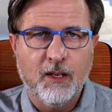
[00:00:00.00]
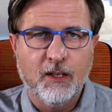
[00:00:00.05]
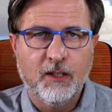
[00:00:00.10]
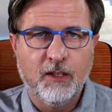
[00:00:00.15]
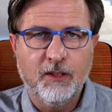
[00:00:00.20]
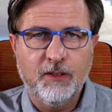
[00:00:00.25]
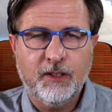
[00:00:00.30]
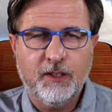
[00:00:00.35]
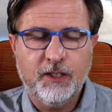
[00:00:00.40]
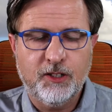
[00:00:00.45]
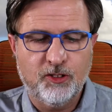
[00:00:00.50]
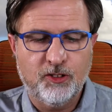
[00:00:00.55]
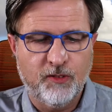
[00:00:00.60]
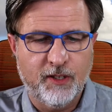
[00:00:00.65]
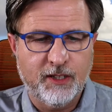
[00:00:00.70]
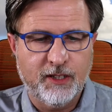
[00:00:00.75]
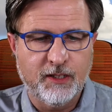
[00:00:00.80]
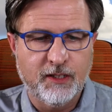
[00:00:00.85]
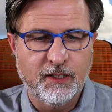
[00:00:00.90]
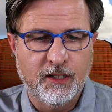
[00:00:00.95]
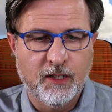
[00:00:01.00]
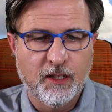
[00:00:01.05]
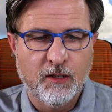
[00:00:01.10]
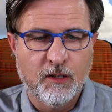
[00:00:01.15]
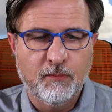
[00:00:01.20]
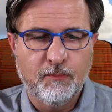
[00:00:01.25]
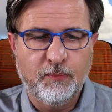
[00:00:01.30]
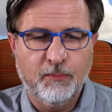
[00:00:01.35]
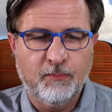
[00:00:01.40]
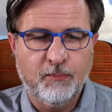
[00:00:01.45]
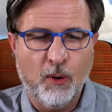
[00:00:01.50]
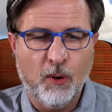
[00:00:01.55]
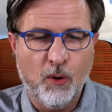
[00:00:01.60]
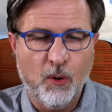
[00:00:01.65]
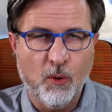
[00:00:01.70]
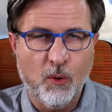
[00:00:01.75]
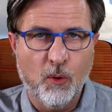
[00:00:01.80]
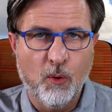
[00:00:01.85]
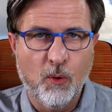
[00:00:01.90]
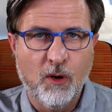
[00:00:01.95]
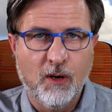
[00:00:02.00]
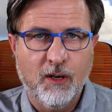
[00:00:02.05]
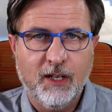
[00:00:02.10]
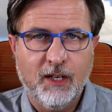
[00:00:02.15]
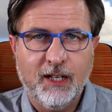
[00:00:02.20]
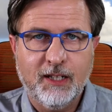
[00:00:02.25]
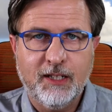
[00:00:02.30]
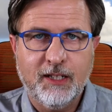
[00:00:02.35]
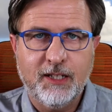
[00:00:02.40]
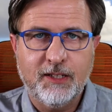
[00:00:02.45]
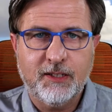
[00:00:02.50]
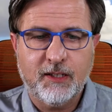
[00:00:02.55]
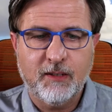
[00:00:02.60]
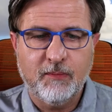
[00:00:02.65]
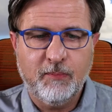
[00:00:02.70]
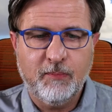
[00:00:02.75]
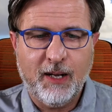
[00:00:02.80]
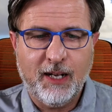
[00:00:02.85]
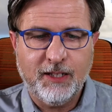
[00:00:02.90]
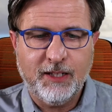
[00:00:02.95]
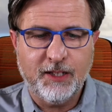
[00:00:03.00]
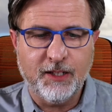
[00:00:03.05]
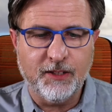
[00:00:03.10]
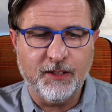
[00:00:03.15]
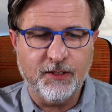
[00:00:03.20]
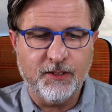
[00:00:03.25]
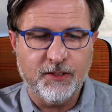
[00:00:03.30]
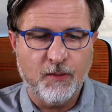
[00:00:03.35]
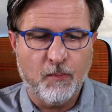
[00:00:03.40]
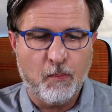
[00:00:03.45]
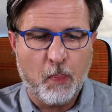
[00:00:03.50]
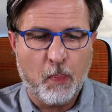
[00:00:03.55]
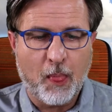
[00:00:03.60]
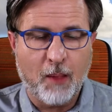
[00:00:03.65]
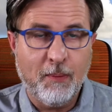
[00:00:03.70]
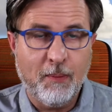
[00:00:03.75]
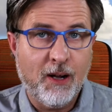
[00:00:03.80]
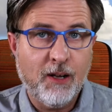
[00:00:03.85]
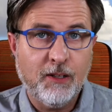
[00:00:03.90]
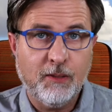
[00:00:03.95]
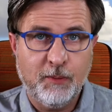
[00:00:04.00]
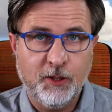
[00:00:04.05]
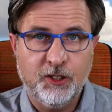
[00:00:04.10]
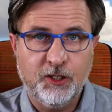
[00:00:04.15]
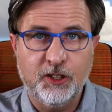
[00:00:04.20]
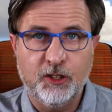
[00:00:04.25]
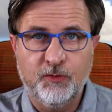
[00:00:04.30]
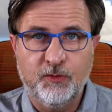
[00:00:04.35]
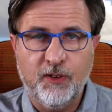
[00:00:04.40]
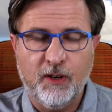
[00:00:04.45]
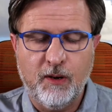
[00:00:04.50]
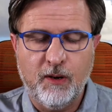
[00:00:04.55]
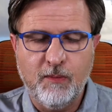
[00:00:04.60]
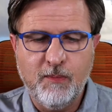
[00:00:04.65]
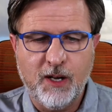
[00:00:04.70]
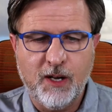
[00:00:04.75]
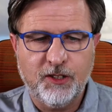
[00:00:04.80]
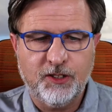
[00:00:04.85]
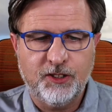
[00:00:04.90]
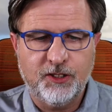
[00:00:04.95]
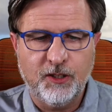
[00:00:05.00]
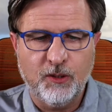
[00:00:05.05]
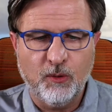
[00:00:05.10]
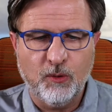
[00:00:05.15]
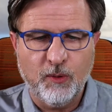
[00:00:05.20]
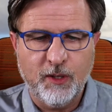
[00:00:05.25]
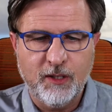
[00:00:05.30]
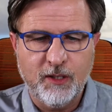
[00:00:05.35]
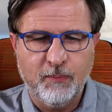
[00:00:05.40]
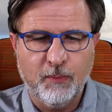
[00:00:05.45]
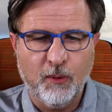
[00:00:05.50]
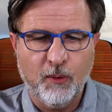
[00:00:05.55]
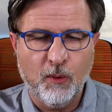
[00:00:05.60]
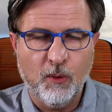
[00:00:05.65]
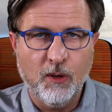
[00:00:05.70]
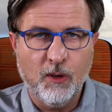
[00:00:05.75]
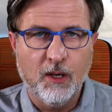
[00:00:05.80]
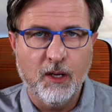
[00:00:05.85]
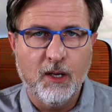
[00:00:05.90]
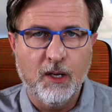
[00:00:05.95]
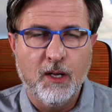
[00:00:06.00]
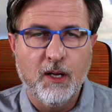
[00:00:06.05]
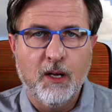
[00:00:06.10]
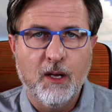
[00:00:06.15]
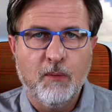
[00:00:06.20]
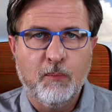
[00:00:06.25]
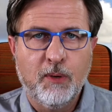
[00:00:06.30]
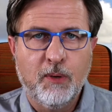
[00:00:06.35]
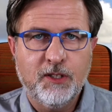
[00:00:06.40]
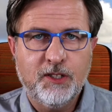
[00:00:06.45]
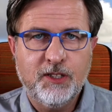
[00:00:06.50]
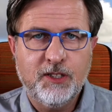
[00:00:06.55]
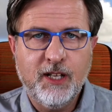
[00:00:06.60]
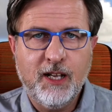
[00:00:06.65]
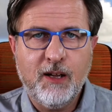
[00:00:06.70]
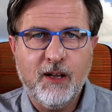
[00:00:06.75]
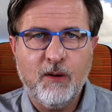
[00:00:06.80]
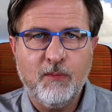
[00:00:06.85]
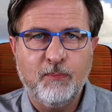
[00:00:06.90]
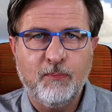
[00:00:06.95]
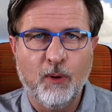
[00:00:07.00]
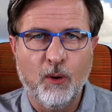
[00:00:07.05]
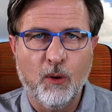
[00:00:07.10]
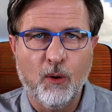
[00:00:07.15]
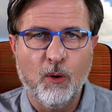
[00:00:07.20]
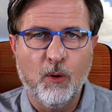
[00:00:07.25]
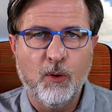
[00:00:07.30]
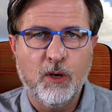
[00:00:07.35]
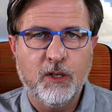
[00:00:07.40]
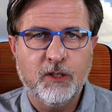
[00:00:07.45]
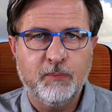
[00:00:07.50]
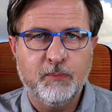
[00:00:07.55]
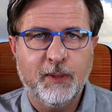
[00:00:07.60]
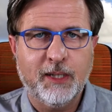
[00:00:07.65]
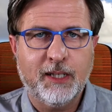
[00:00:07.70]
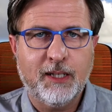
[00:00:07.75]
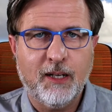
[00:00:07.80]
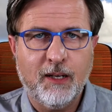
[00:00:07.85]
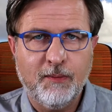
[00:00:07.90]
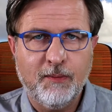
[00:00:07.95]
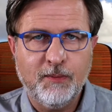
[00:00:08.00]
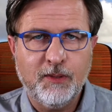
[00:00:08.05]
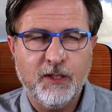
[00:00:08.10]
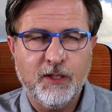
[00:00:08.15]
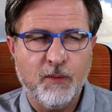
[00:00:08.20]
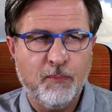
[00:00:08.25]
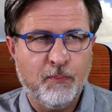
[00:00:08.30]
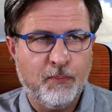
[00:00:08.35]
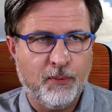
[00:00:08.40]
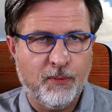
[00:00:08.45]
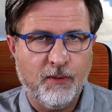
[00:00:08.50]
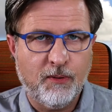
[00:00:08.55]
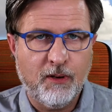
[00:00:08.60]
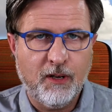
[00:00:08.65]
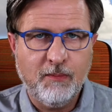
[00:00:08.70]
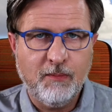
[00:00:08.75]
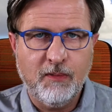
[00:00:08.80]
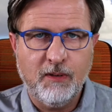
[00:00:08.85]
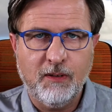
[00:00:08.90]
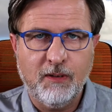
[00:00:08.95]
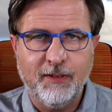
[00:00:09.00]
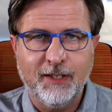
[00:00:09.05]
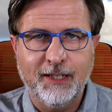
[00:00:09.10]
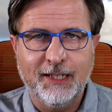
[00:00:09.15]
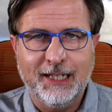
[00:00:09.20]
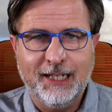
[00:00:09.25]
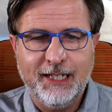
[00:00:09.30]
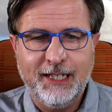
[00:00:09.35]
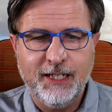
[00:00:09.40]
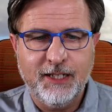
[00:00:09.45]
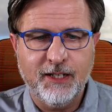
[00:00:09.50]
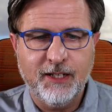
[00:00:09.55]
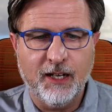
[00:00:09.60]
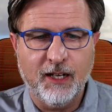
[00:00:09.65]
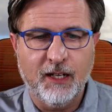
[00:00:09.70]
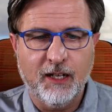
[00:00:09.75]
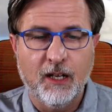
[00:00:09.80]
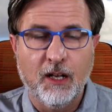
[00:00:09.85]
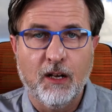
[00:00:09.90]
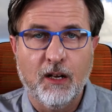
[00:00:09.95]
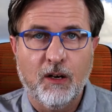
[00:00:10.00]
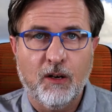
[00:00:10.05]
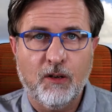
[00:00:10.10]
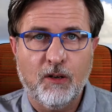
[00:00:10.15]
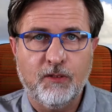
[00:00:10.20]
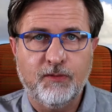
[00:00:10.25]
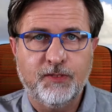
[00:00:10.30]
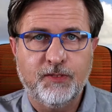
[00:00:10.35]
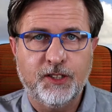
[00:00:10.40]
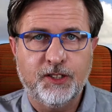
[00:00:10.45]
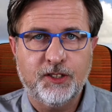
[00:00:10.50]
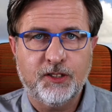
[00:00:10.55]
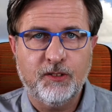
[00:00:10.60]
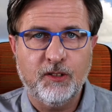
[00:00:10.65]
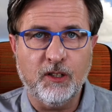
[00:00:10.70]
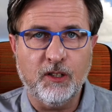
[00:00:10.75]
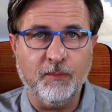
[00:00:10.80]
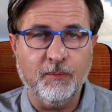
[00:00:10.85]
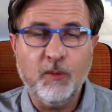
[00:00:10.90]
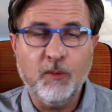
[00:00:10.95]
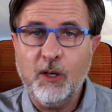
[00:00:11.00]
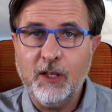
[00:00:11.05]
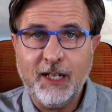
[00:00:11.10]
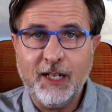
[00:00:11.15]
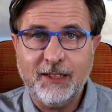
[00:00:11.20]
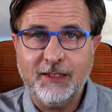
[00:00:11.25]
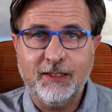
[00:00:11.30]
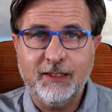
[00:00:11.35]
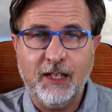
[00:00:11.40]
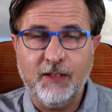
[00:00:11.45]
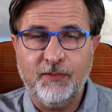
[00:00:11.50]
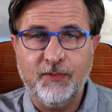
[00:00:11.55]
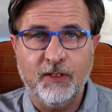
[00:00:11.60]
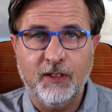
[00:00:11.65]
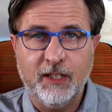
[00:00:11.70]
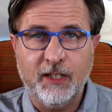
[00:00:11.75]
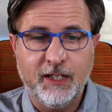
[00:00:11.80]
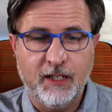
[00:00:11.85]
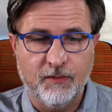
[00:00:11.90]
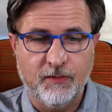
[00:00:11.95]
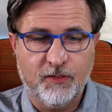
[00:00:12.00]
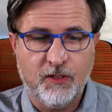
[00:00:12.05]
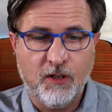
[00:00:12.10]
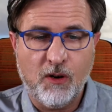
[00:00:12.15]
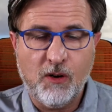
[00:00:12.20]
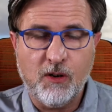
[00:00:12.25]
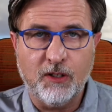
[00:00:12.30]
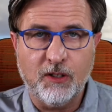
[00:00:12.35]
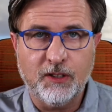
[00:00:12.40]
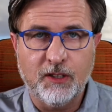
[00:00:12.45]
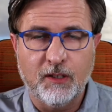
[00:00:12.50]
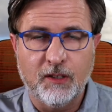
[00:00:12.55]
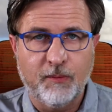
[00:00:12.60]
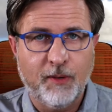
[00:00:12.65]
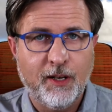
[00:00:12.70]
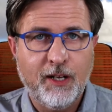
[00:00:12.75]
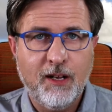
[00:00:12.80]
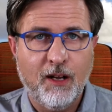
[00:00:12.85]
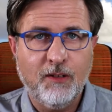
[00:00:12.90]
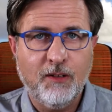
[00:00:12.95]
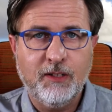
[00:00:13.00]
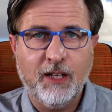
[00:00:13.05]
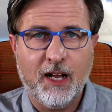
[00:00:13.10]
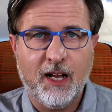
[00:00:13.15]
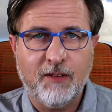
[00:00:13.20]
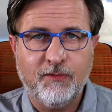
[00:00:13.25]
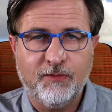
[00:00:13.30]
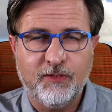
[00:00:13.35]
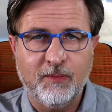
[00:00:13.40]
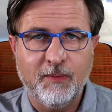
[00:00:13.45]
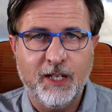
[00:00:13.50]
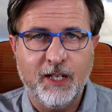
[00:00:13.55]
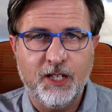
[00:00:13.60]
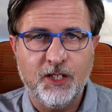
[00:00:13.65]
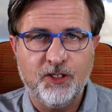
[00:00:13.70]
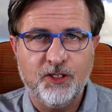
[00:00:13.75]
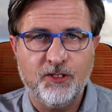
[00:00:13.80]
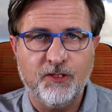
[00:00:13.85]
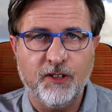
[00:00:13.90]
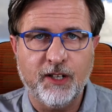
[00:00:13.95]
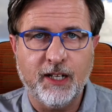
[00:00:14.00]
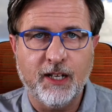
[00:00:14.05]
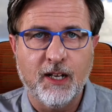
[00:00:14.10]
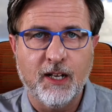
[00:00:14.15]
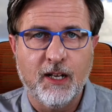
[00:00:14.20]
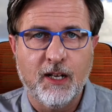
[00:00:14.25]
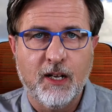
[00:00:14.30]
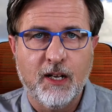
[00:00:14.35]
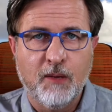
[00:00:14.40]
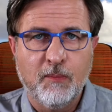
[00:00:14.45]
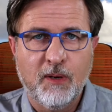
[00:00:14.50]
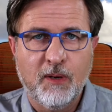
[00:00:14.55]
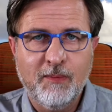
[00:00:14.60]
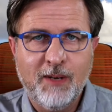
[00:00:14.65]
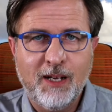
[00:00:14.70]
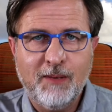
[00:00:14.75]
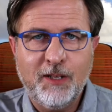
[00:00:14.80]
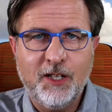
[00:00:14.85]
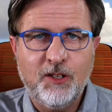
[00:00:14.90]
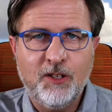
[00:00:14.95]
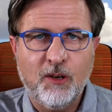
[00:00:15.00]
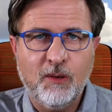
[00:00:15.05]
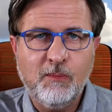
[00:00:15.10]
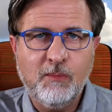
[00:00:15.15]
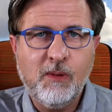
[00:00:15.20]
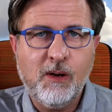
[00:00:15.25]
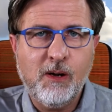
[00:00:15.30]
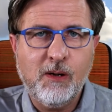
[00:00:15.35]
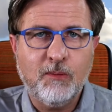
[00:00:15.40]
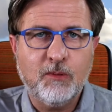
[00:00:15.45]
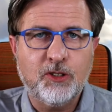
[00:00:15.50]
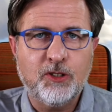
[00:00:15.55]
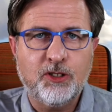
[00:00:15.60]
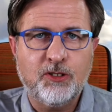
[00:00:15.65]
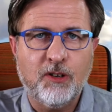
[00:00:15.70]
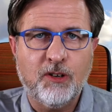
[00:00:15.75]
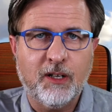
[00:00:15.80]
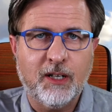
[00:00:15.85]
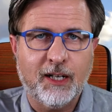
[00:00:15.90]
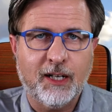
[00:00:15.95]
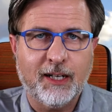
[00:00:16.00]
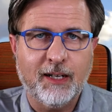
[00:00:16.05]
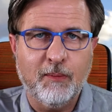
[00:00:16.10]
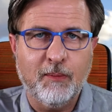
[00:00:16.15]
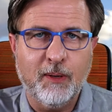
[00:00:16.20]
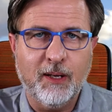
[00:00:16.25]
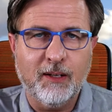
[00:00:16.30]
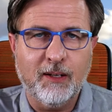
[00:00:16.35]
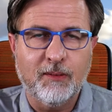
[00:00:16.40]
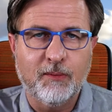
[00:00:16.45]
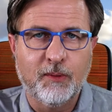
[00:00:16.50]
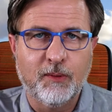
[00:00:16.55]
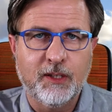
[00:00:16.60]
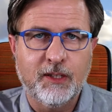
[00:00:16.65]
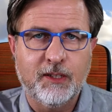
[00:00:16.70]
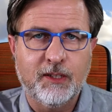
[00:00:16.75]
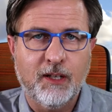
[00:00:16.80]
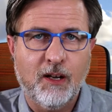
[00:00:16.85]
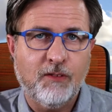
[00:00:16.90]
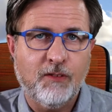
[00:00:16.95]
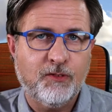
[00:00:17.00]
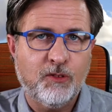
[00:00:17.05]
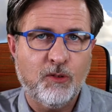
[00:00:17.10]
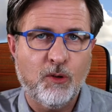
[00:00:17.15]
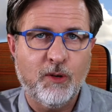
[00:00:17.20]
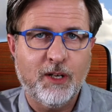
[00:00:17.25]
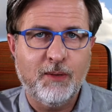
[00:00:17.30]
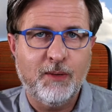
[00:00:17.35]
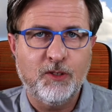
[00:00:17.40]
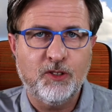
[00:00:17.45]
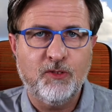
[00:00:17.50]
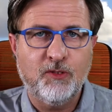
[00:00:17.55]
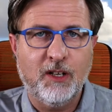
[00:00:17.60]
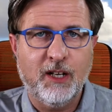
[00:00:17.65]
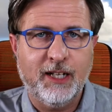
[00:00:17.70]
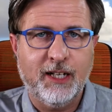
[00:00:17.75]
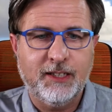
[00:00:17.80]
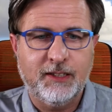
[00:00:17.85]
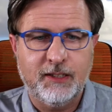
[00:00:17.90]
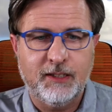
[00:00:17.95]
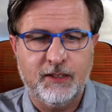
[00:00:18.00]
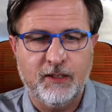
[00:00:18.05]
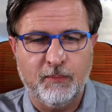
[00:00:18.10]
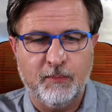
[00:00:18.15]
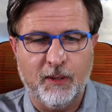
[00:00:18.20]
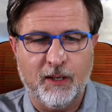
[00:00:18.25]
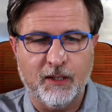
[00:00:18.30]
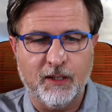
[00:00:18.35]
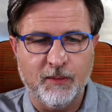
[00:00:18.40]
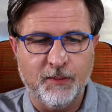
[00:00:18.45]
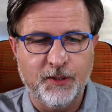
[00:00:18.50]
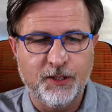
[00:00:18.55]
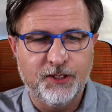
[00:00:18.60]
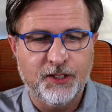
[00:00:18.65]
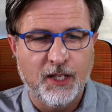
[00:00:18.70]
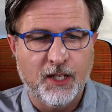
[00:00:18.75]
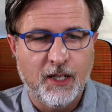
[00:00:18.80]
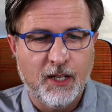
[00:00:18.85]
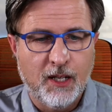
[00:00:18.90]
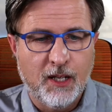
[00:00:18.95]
Luke has written Paul and his companions. Barnabas is very much still with Paul. But now Paul has become the primary leader of this group. Well, that's definitely of God. We know that from history. But maybe John Mark was struggling a bit with, after all, he was related to Barnabas.